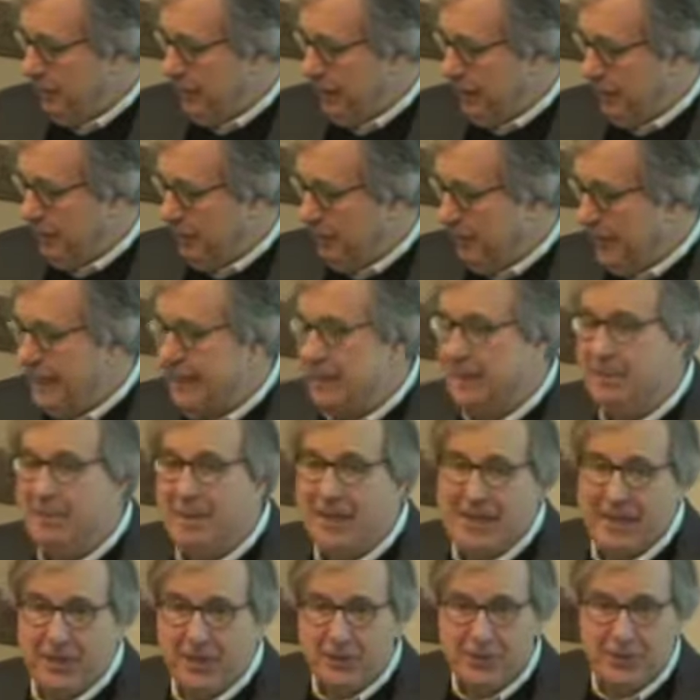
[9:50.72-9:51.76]
I barely
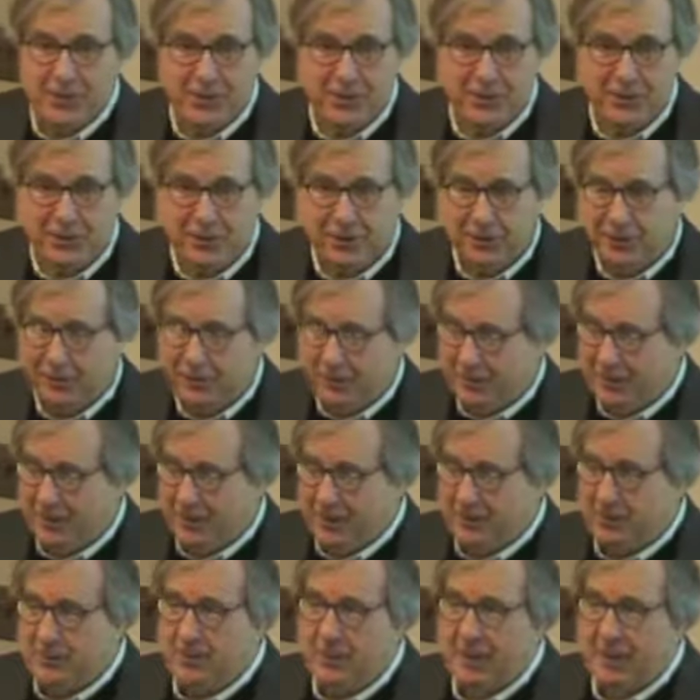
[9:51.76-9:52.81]
managed to
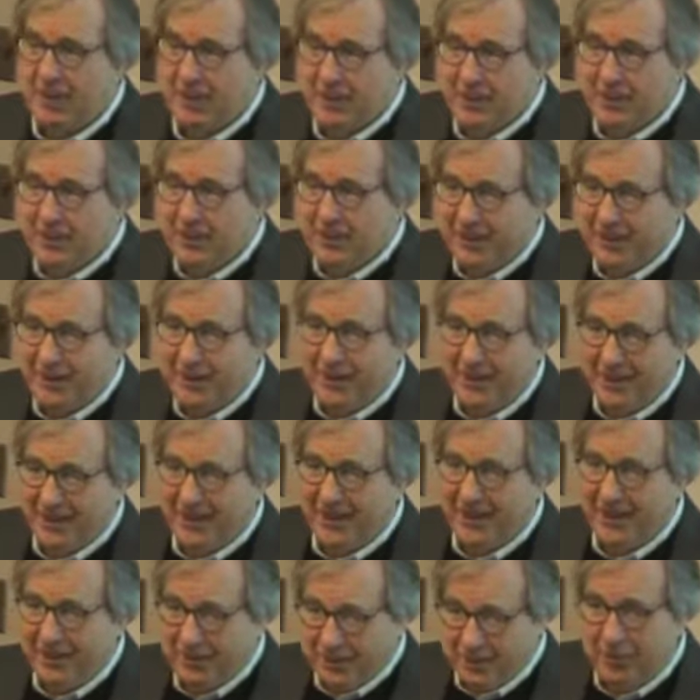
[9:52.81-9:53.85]
explain it
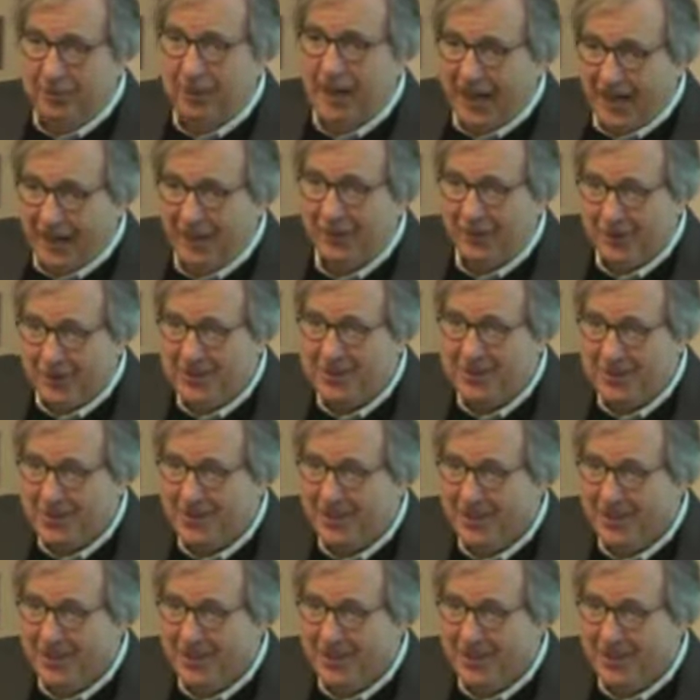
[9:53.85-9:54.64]
in 2 hours,